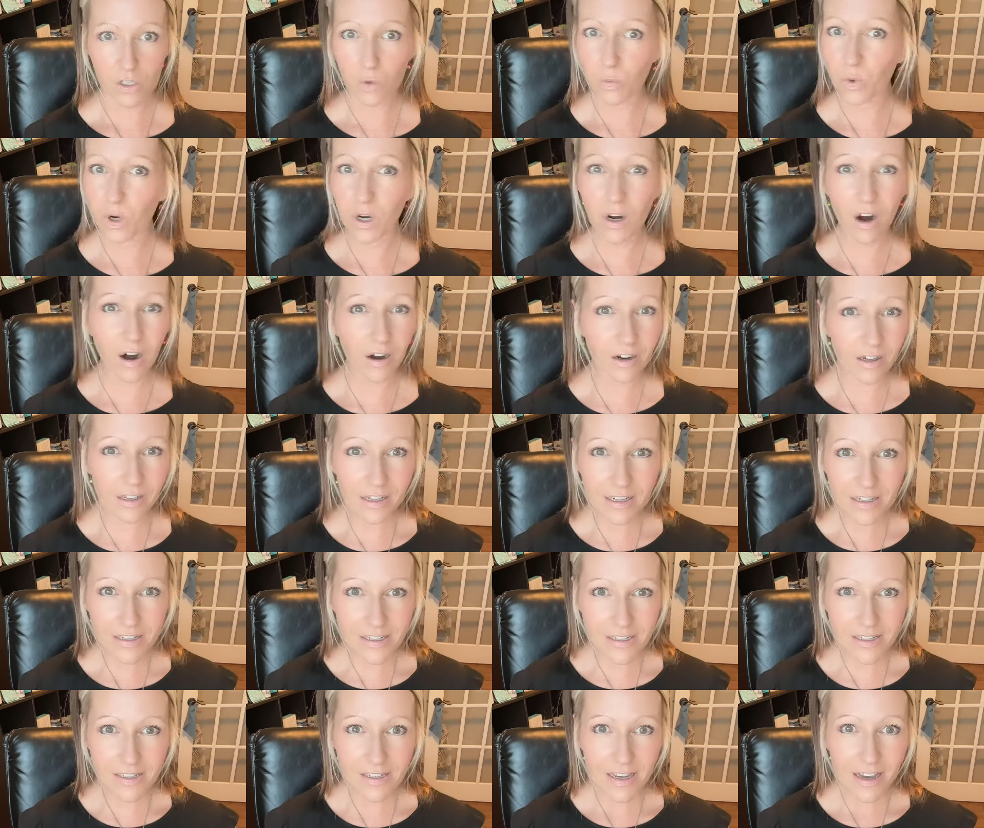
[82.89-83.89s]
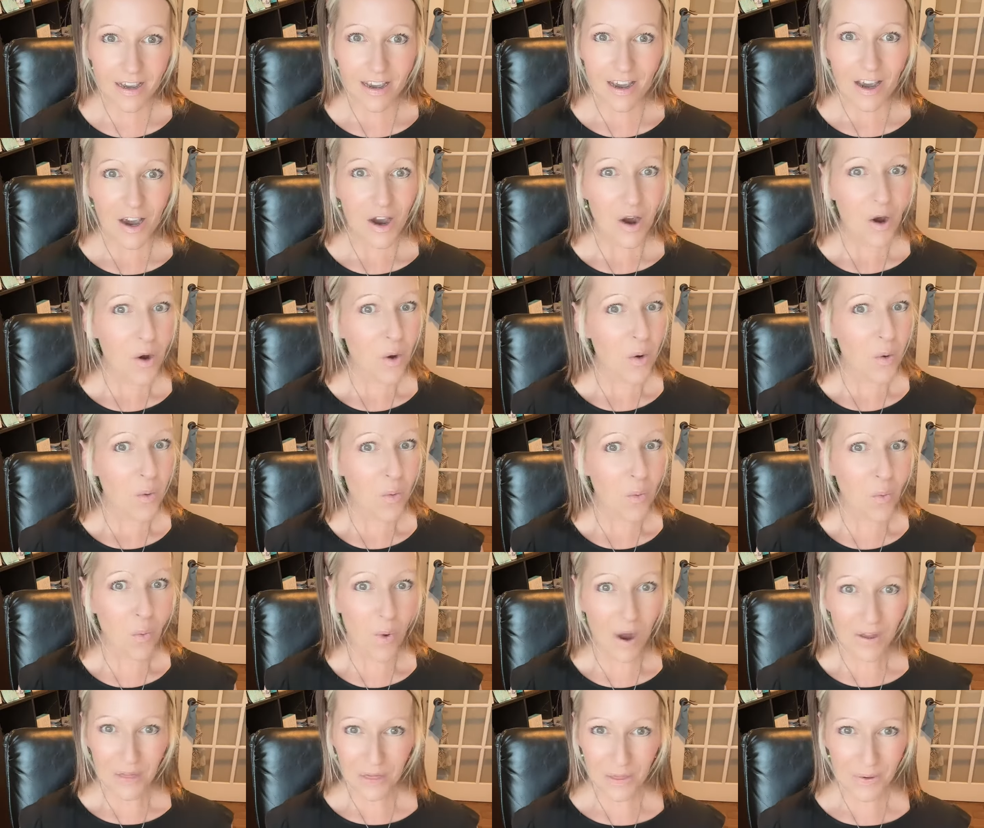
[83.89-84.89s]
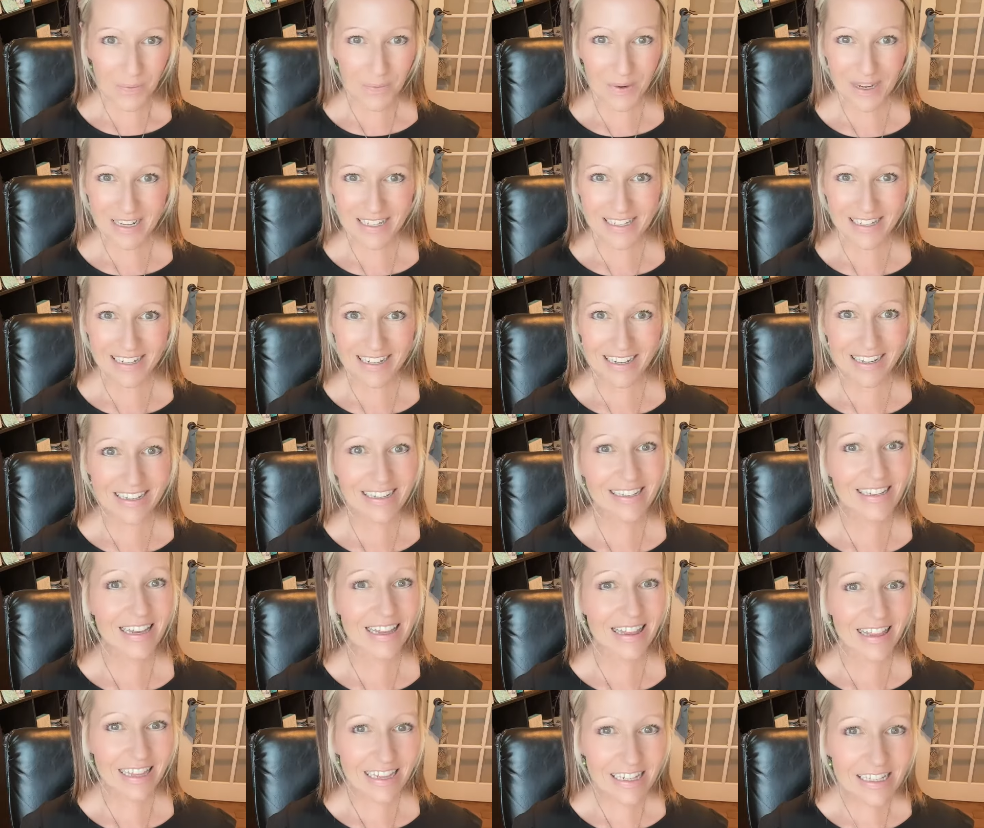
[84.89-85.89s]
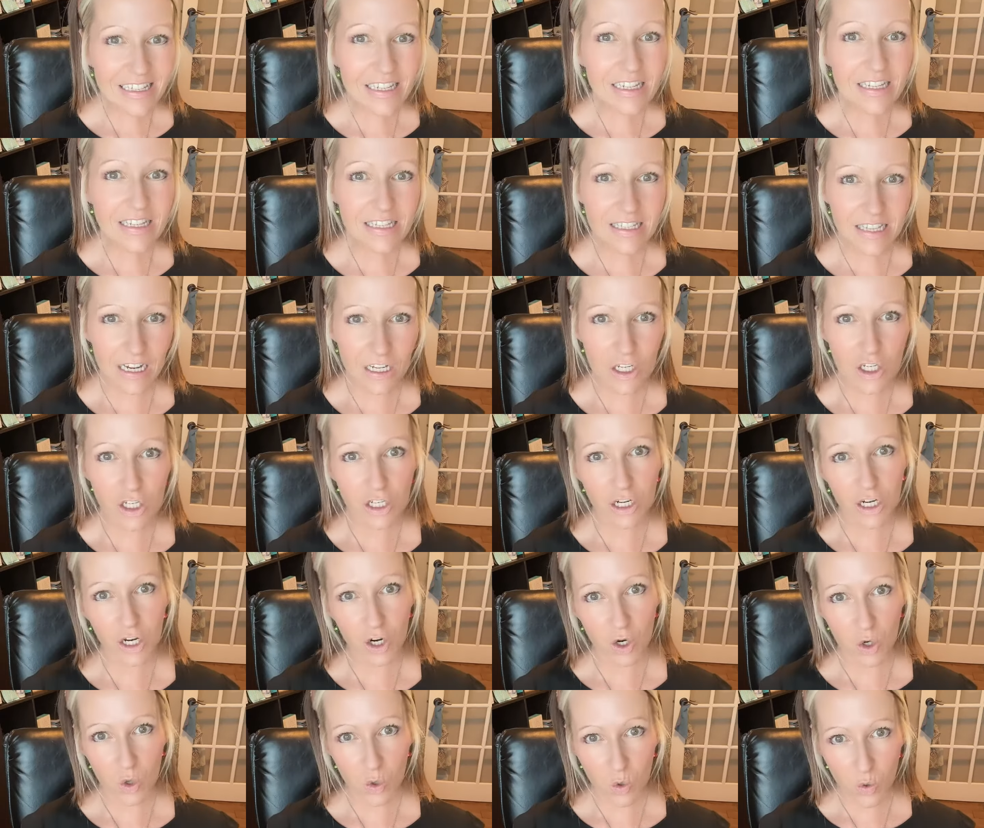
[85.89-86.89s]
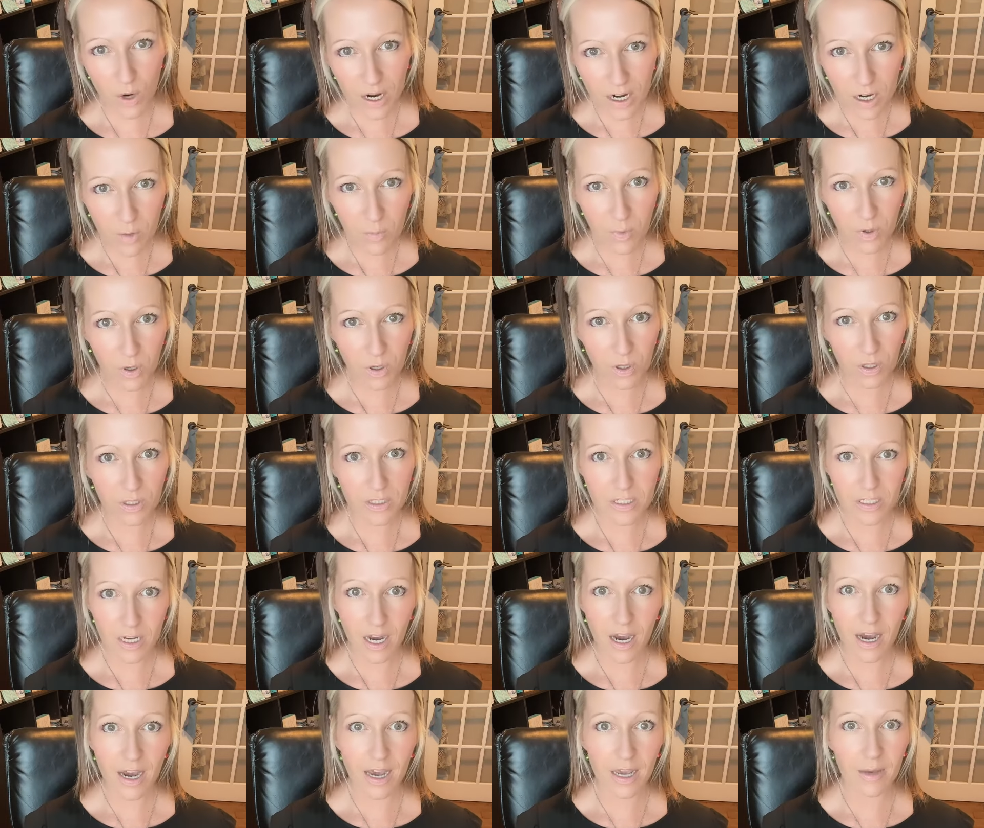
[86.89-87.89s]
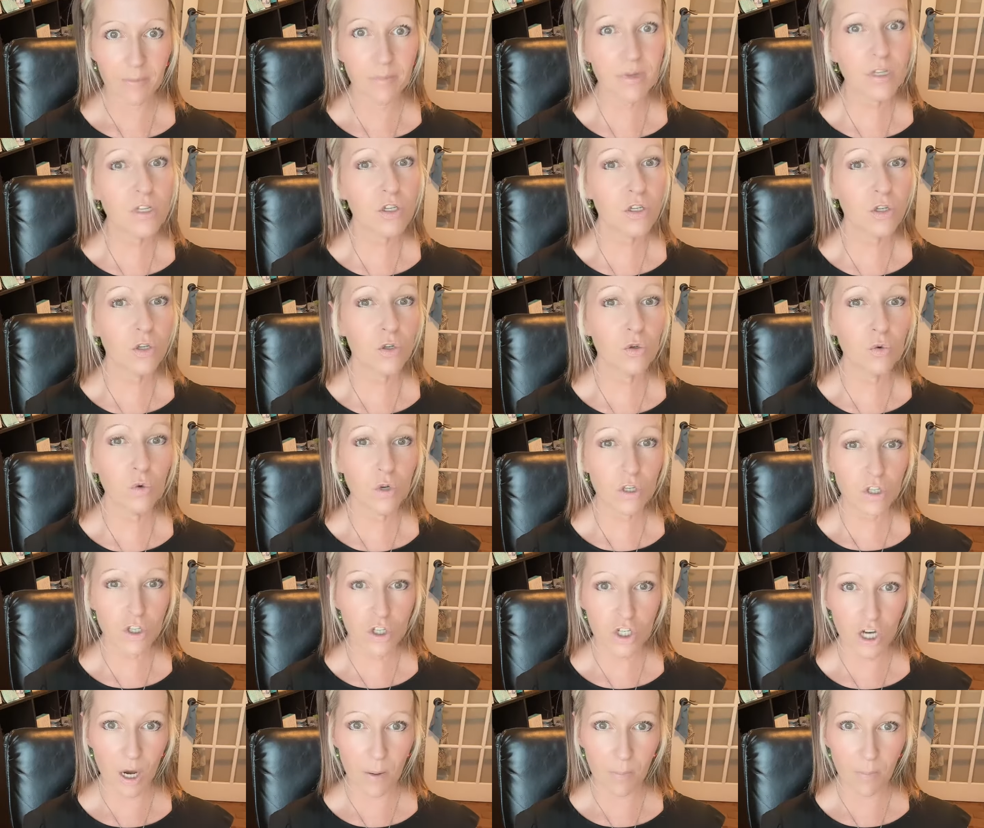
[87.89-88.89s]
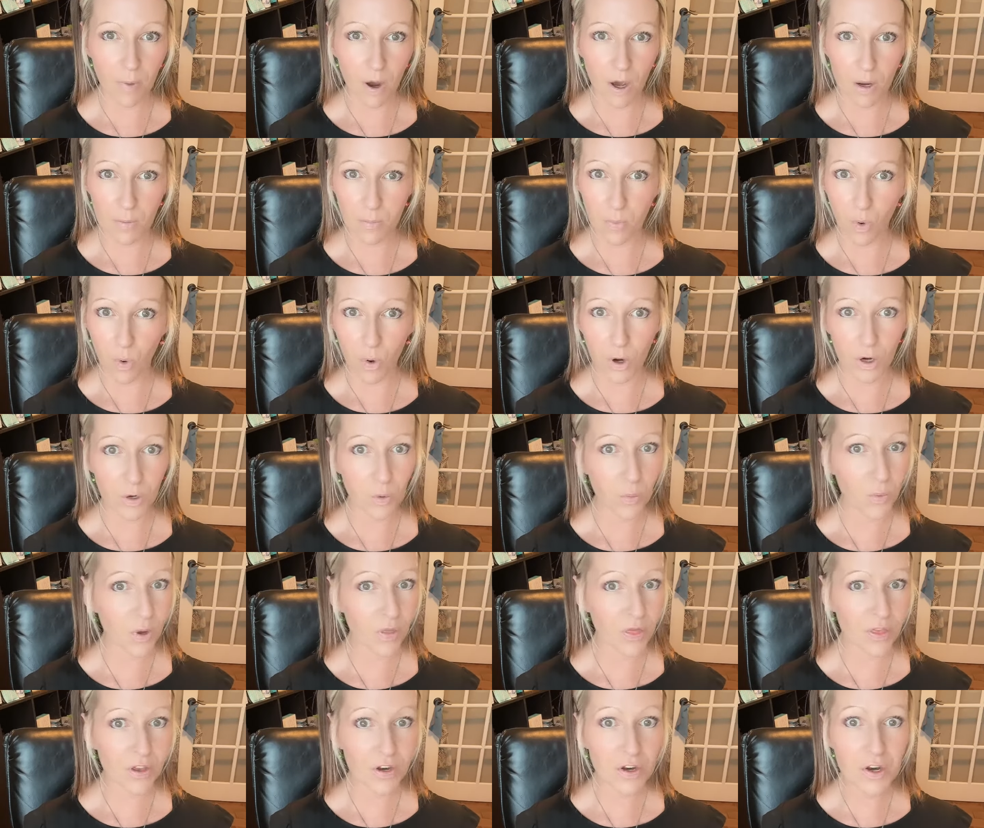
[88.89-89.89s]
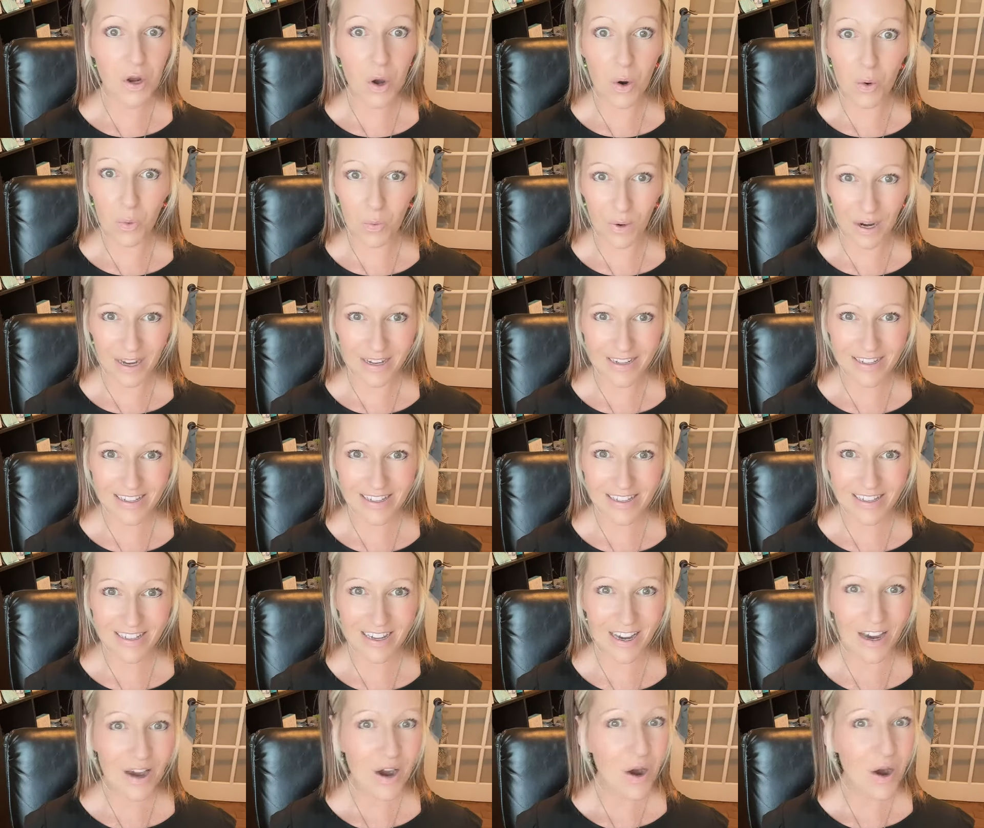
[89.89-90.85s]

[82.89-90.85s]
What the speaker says: Regardless what the reason is, this is such an incredible time to jump on board with the no risk